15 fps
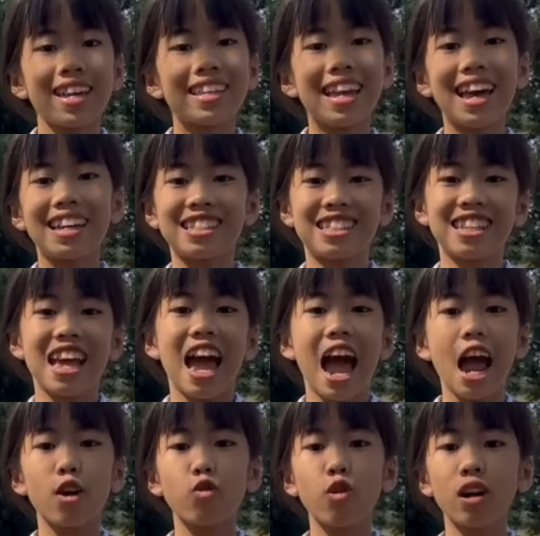Yes,
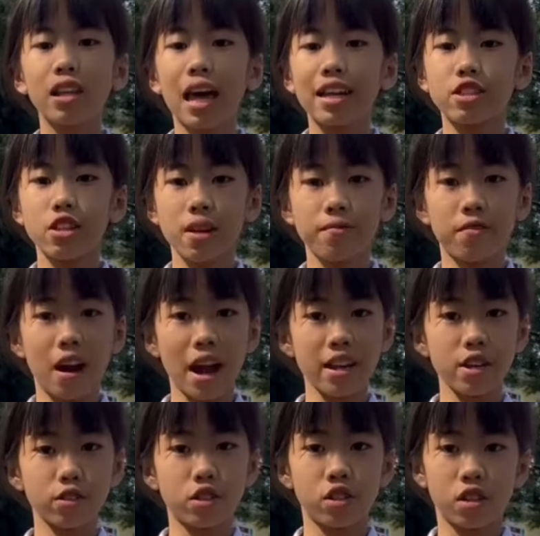I would like to invite
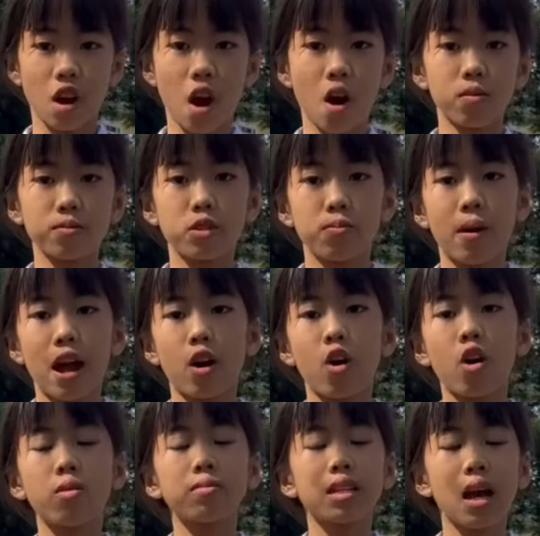you to come to my
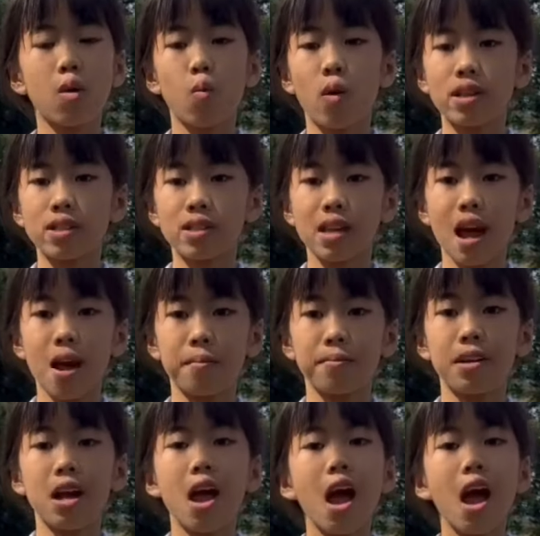hometown once time.